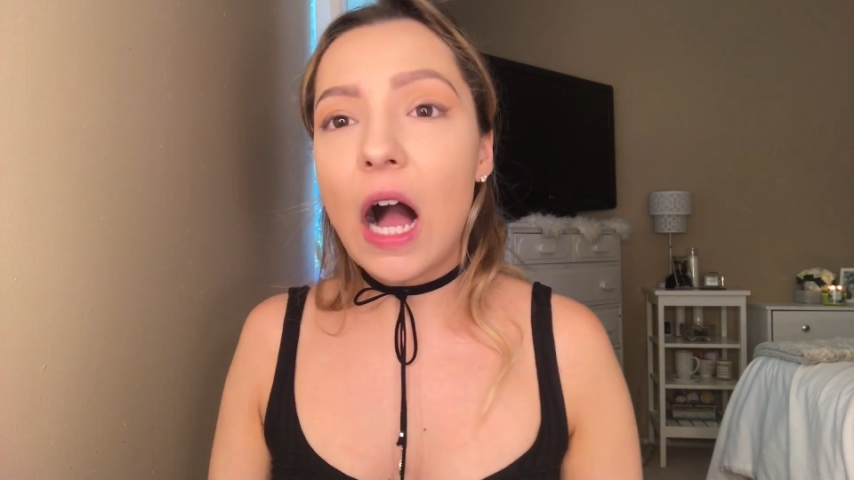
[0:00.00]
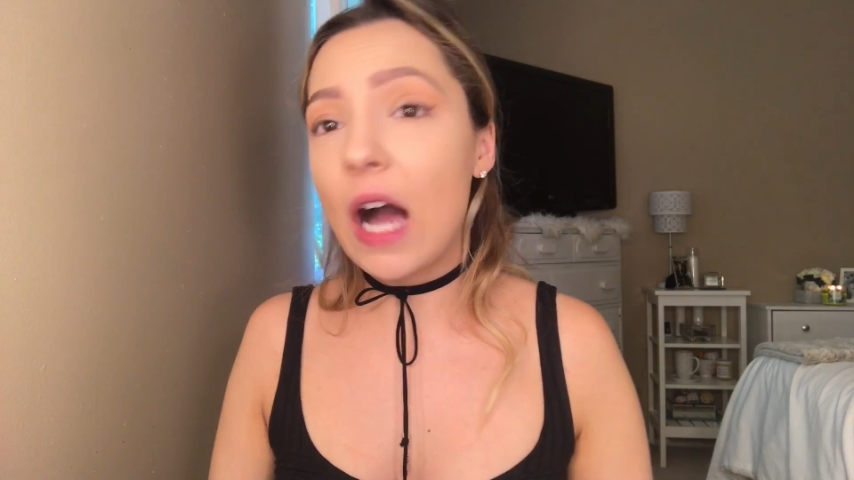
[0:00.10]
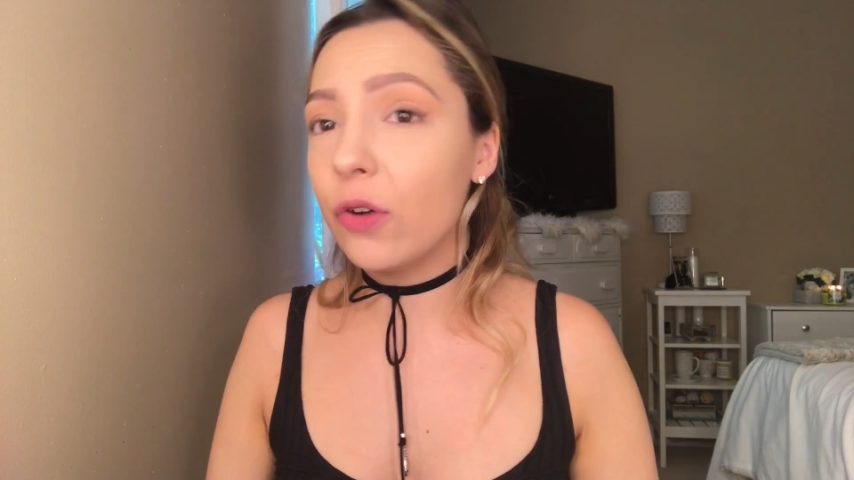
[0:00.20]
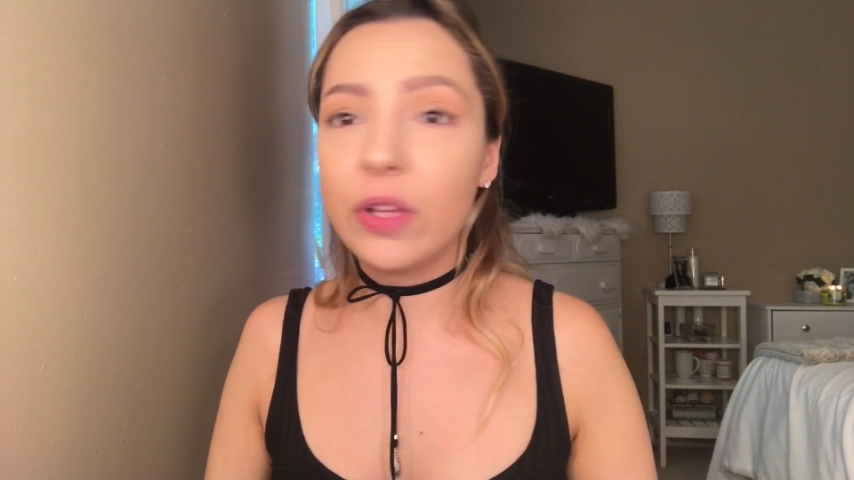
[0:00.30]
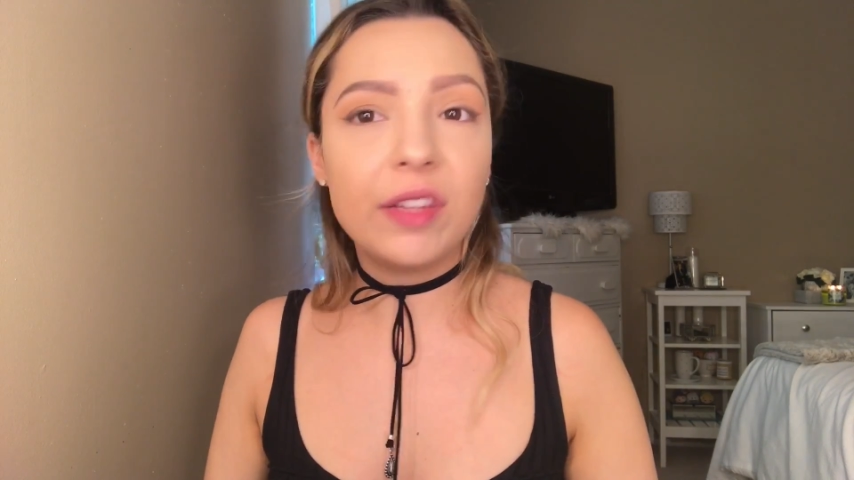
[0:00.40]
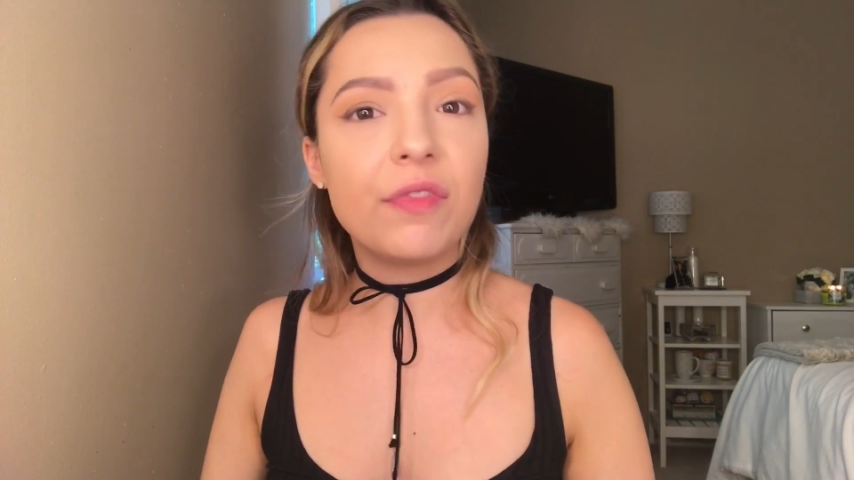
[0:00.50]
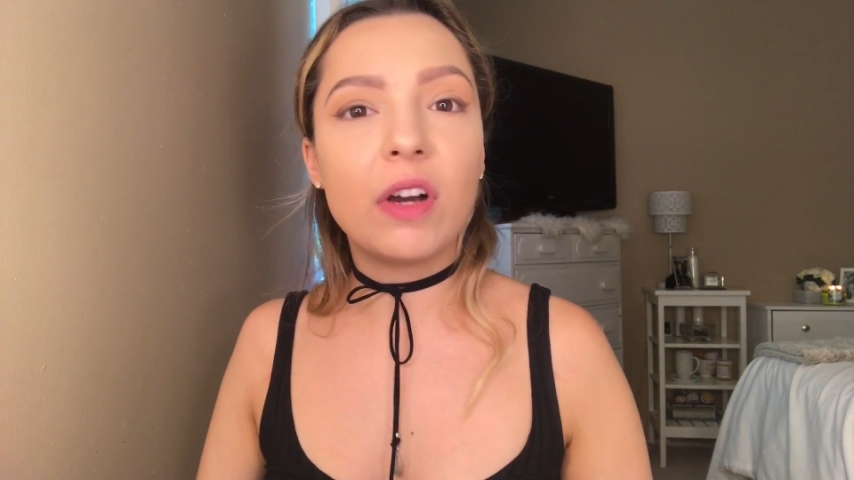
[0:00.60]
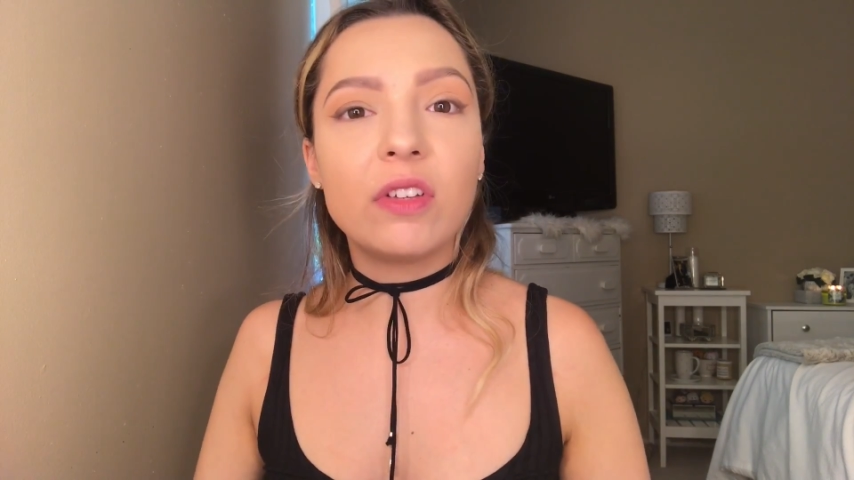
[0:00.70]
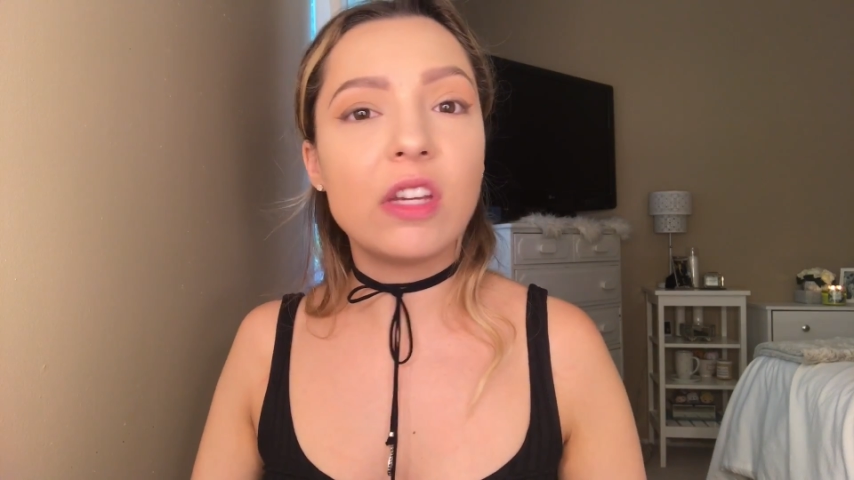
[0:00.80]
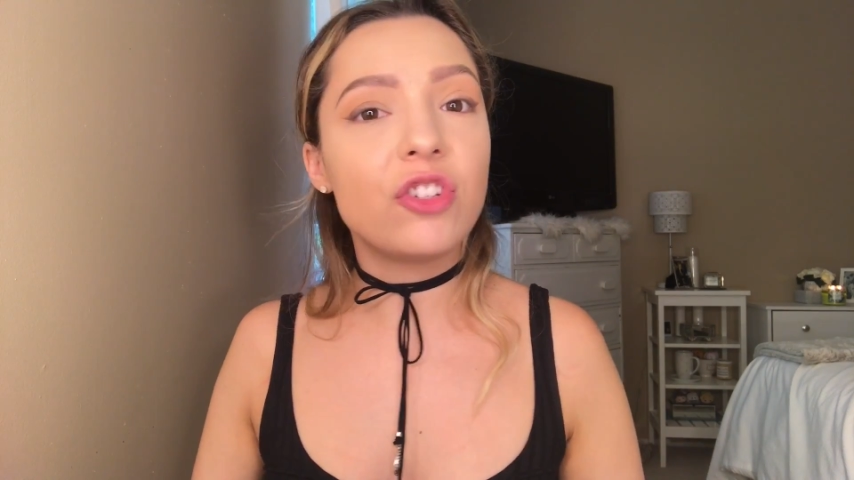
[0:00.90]
I don't like the
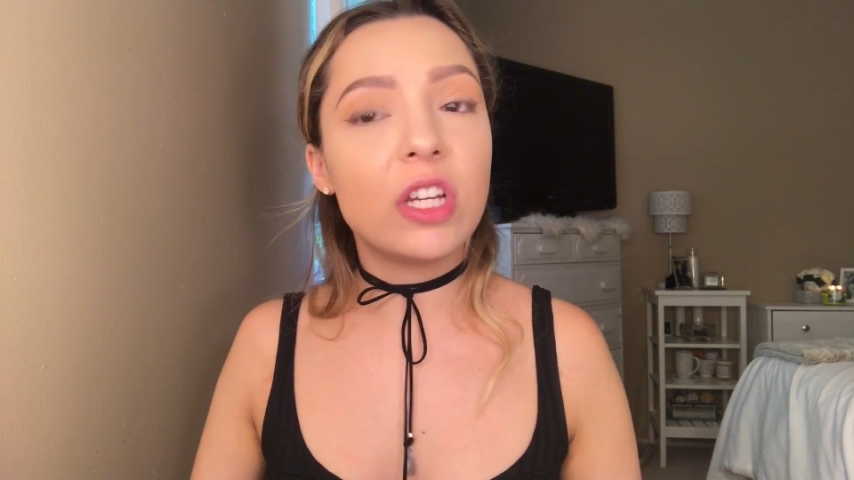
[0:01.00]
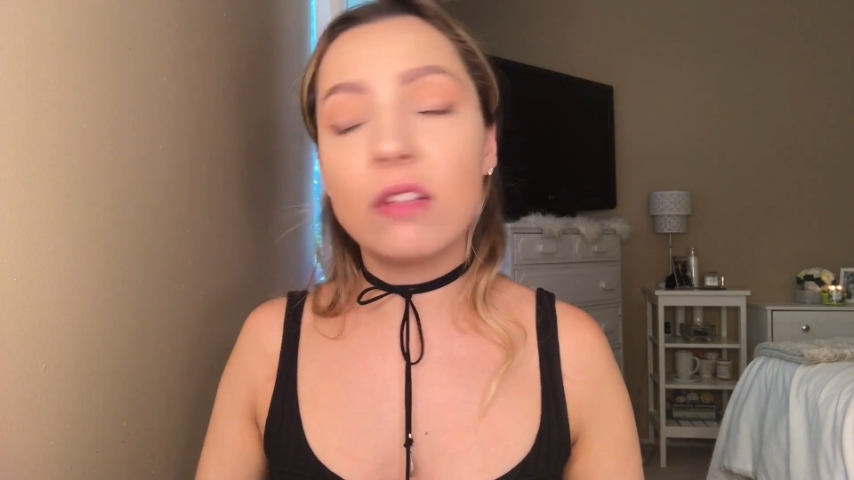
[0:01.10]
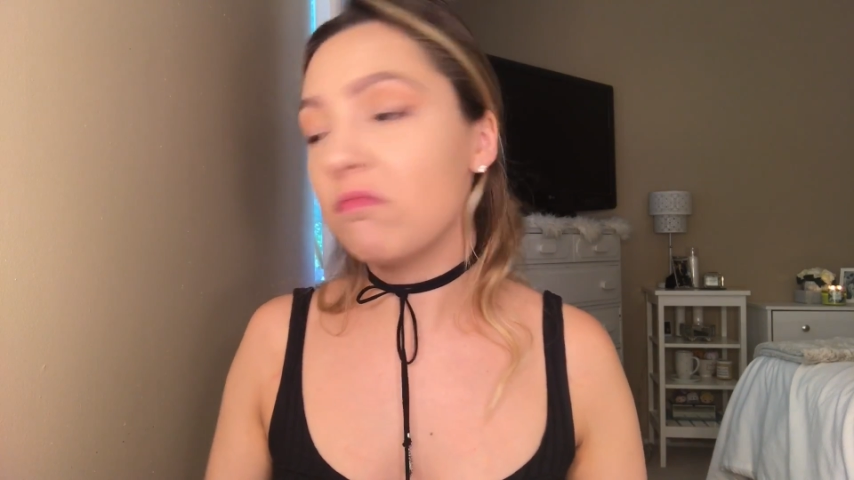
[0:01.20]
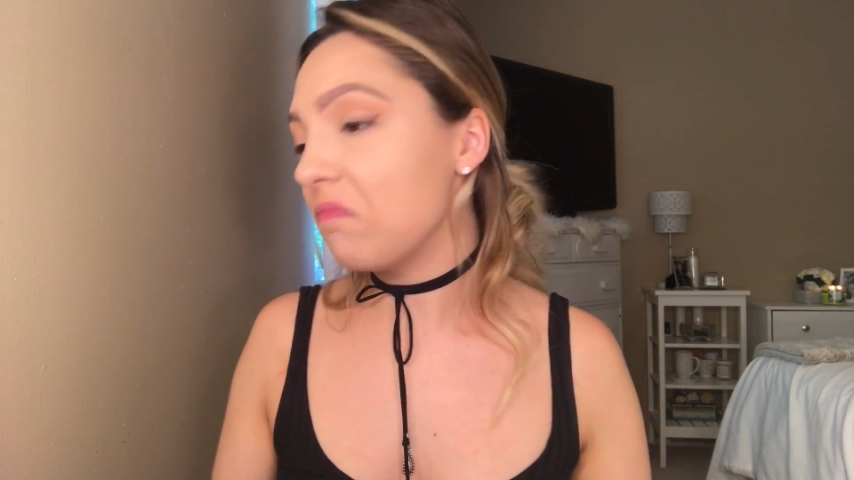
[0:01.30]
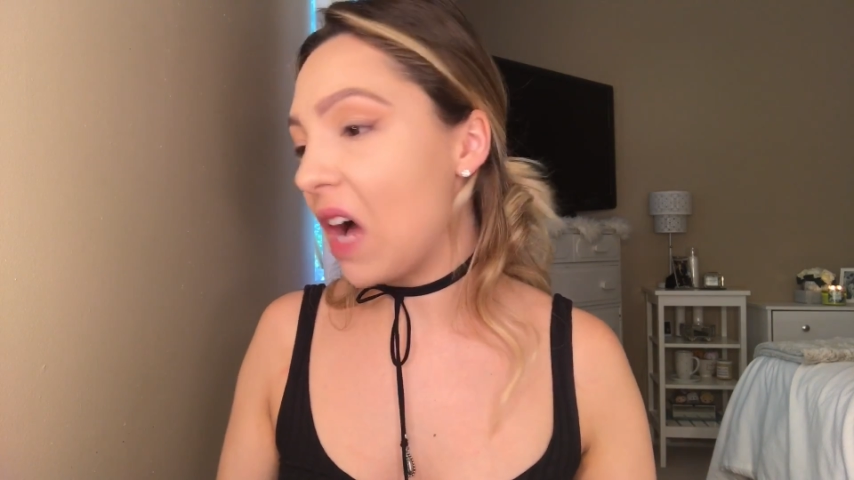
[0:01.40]
foundation.